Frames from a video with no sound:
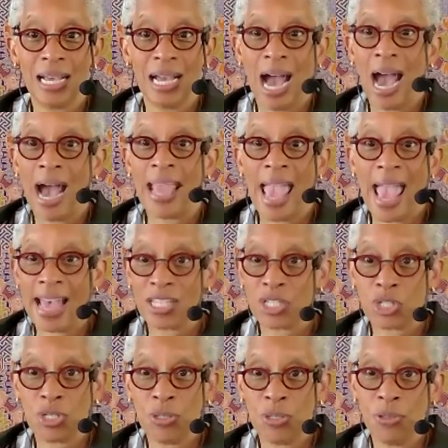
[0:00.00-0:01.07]
I
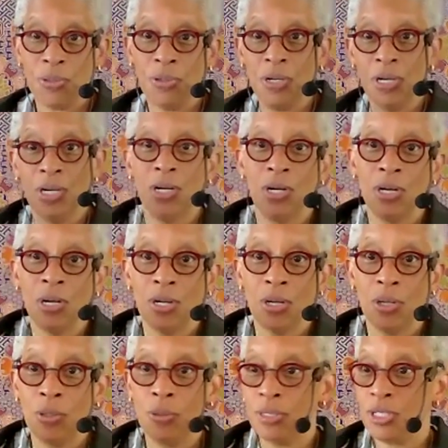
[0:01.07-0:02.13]
asked you,
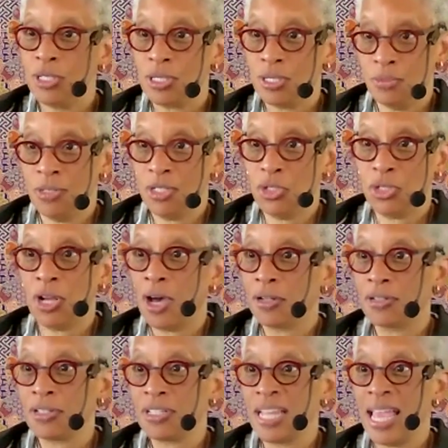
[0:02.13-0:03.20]
what's your
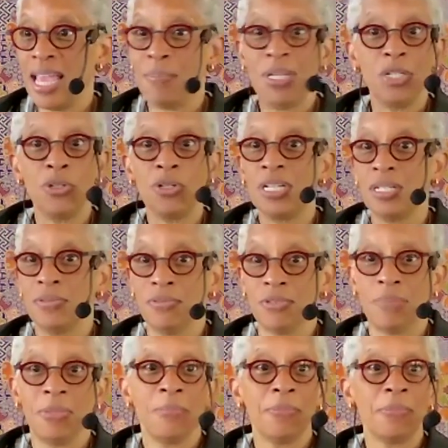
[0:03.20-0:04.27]
daughter's name? And you couldn't
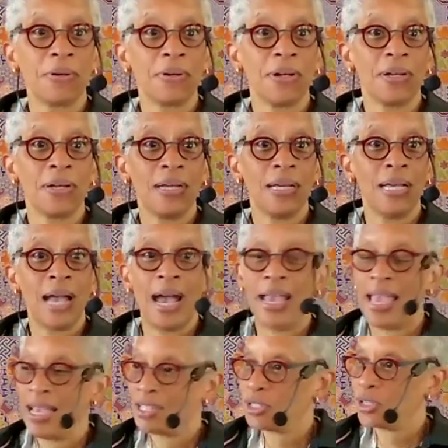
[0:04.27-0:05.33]
remember. I
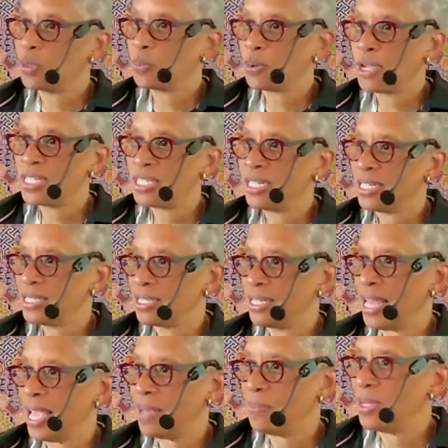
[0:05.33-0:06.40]
asked you the president's
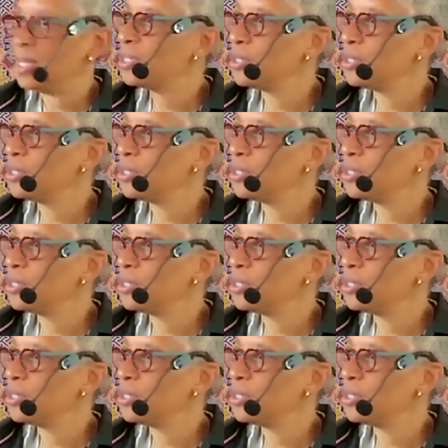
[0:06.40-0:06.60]
name.